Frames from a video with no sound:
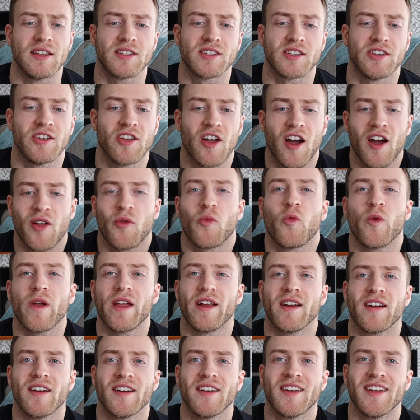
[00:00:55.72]
is not
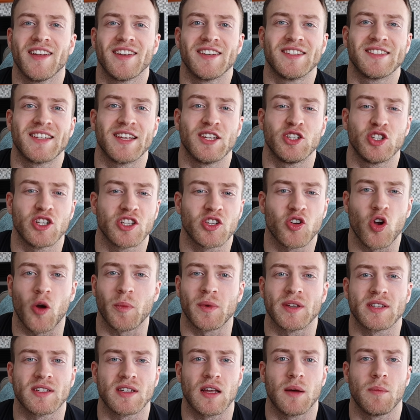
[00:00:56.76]
weird to just go
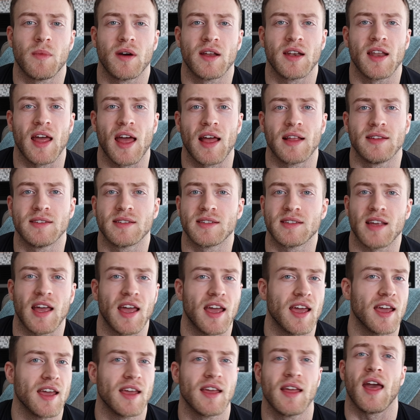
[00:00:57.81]
up to someone and
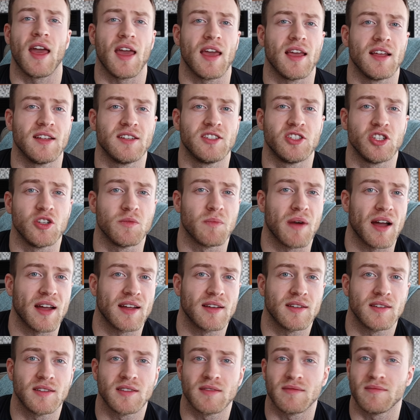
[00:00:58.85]
say, hey, do you
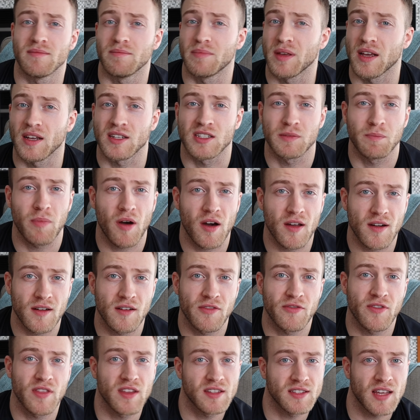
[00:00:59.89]
mind being a spotter
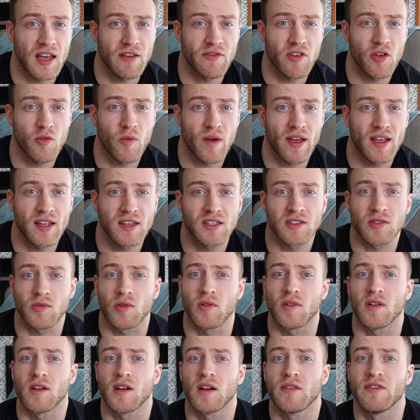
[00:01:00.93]
for this heavy weight?
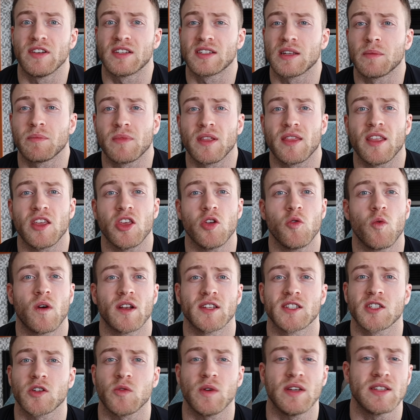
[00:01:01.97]
Or if it's something that you
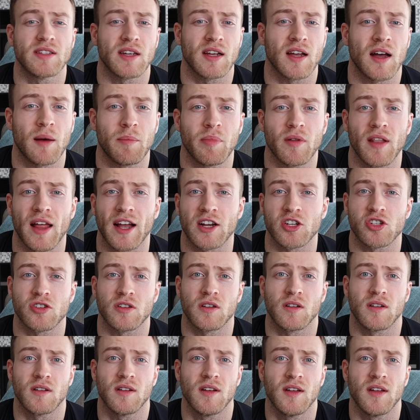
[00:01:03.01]
want to squeeze a couple extra